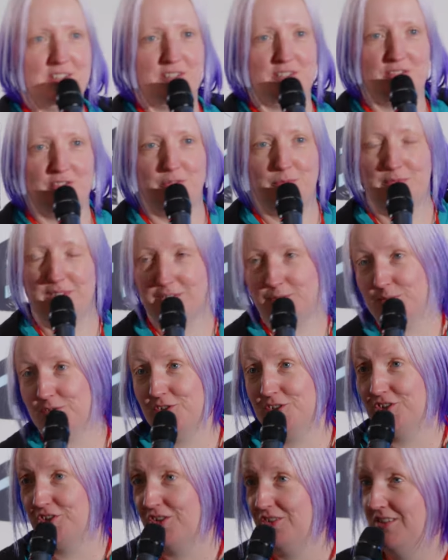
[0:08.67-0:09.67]
just assumed this was
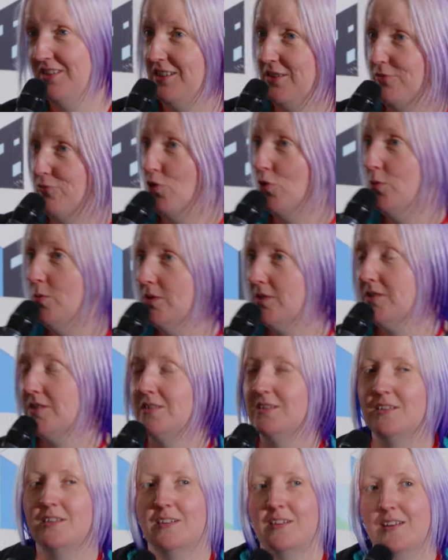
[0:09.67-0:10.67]
going to turn into a
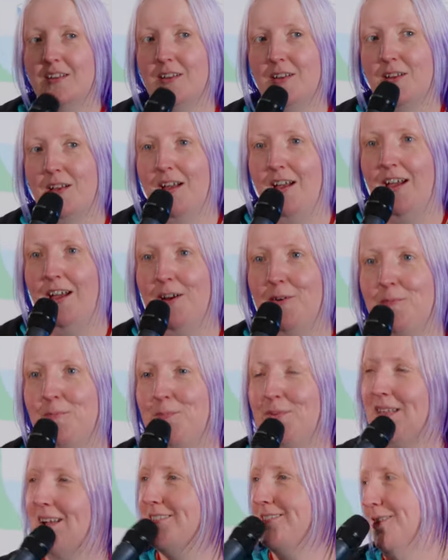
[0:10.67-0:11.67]
roast. Um,
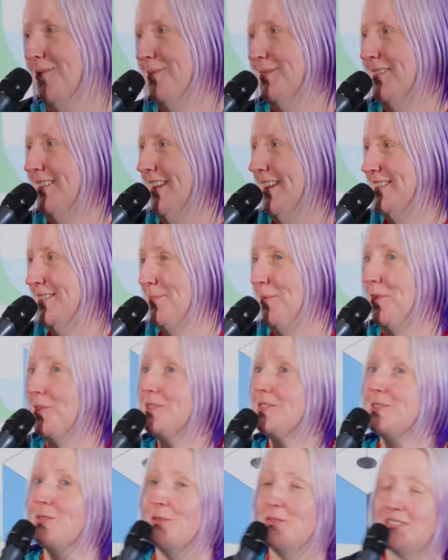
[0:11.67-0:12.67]
but that's not what today's about. So